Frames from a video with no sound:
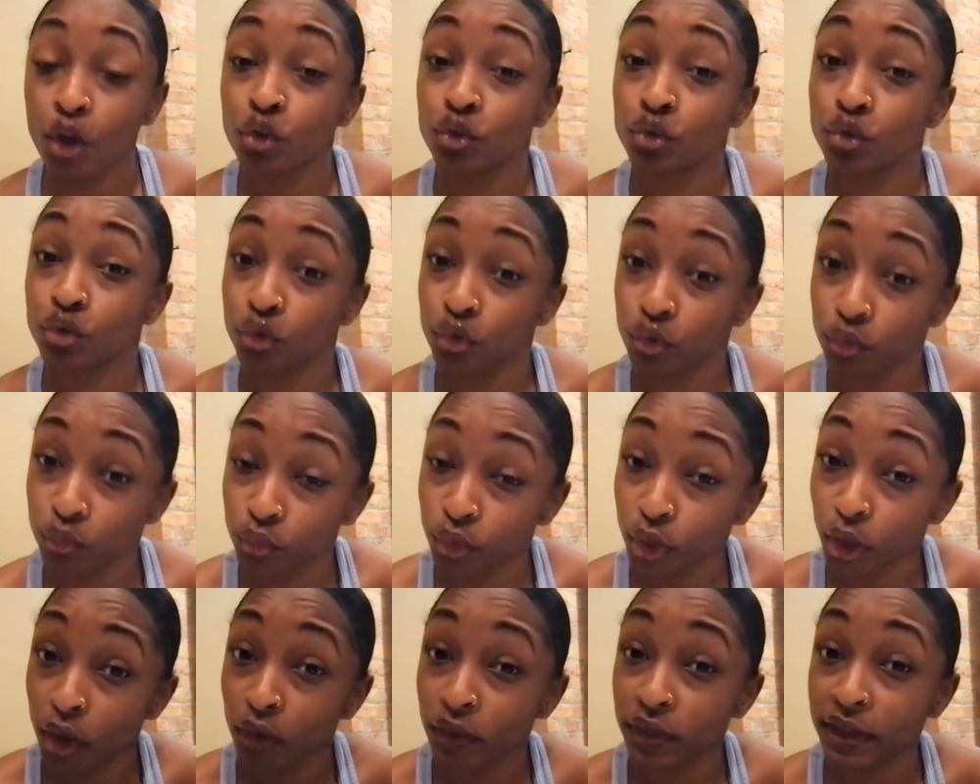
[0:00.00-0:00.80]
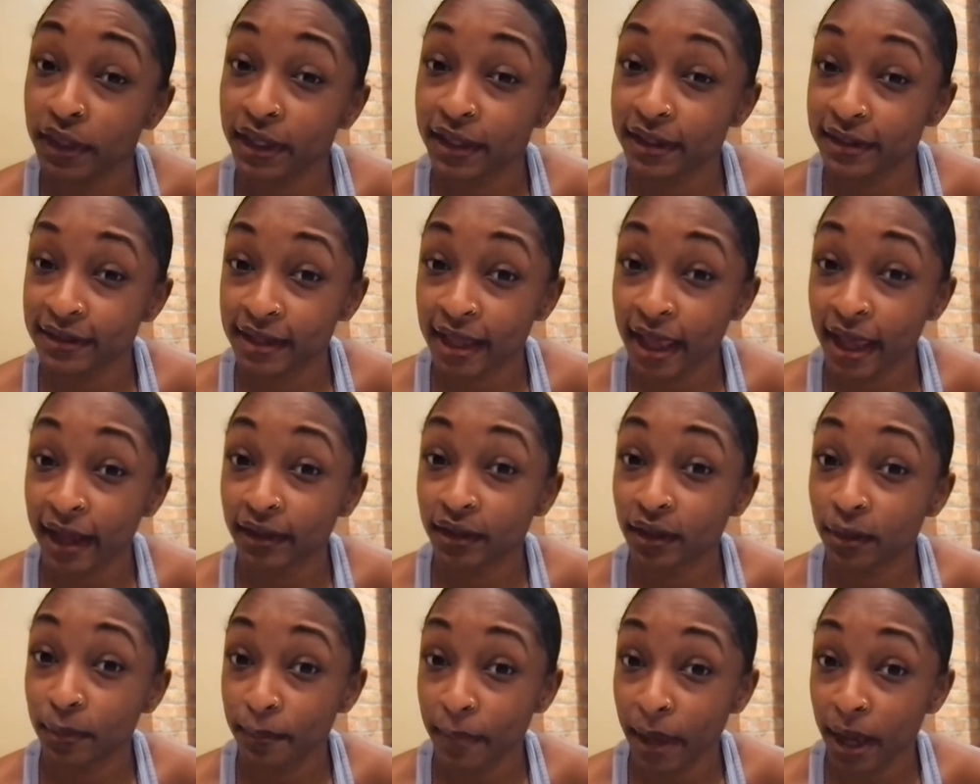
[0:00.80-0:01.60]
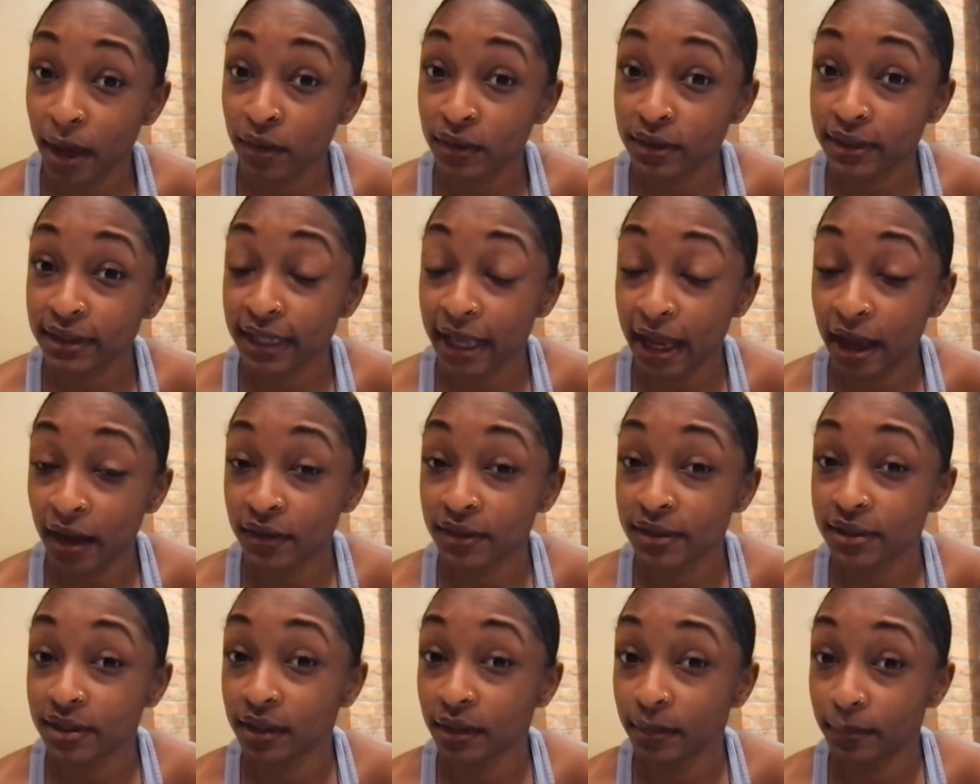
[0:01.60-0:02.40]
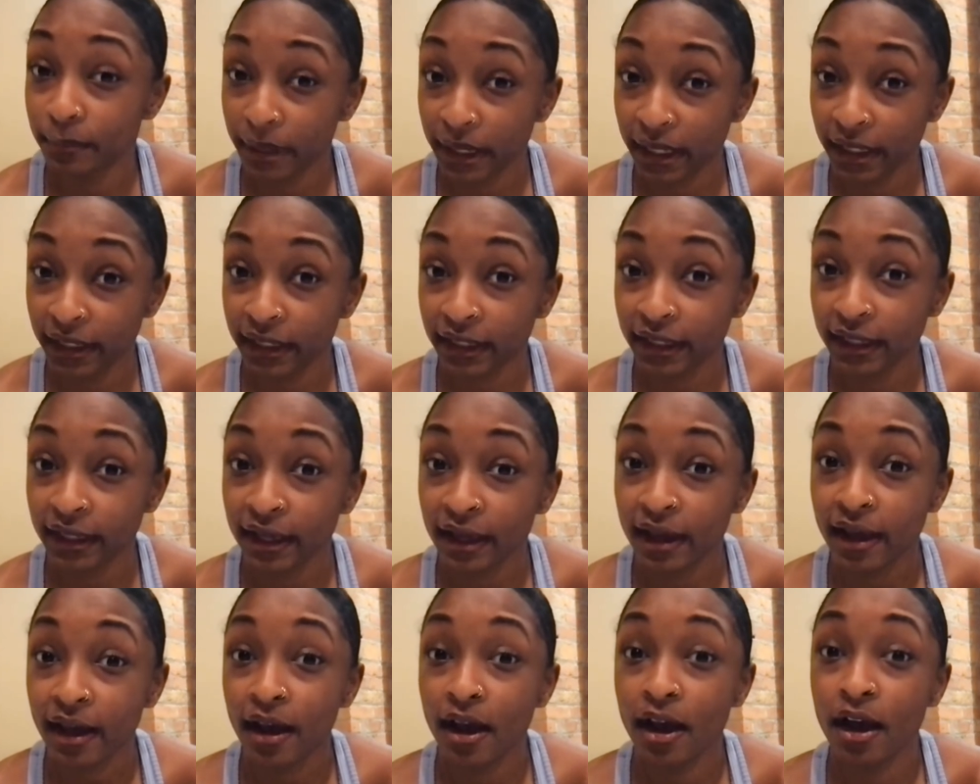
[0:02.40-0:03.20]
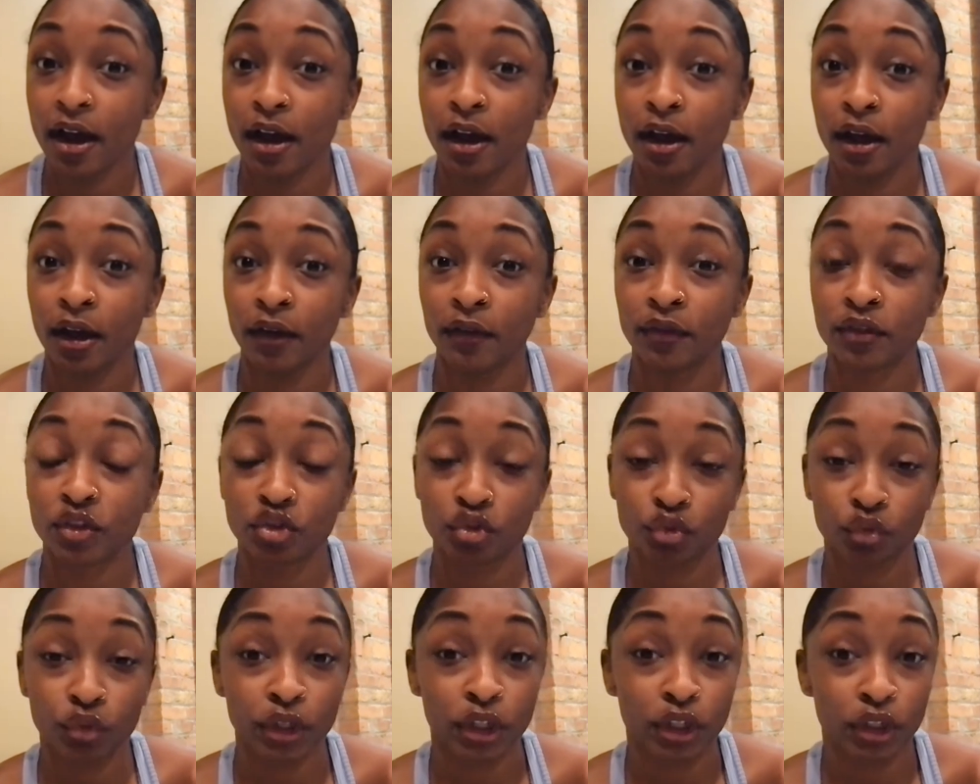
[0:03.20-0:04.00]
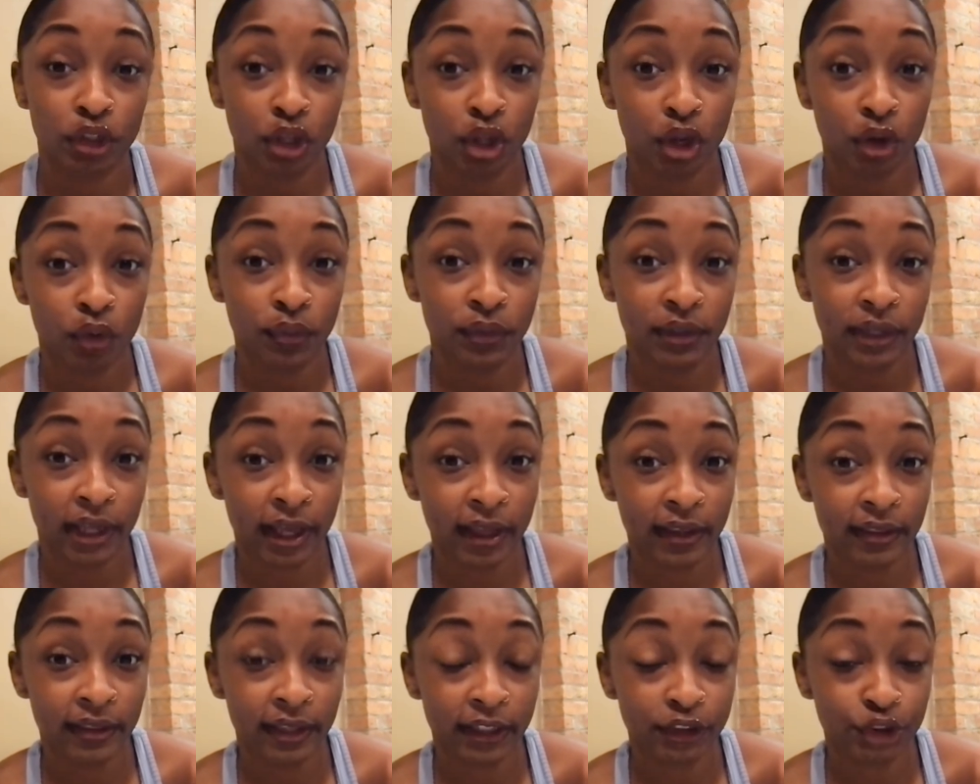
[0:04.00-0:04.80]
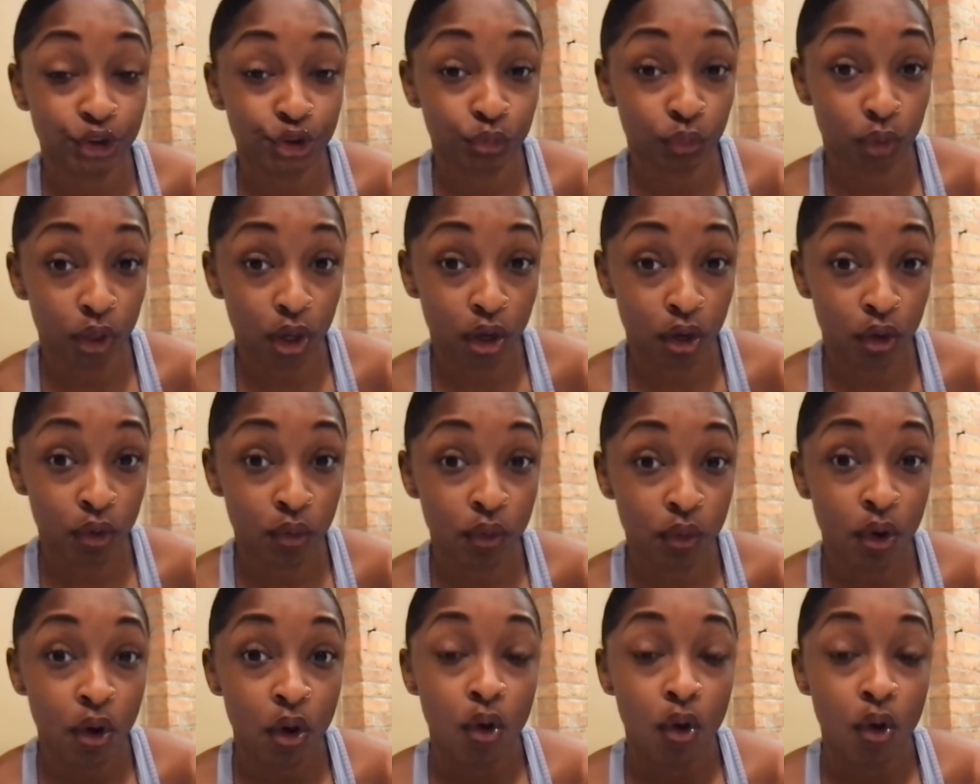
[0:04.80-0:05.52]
Do you know the exact amount down to the penny of student loan debt that you owe?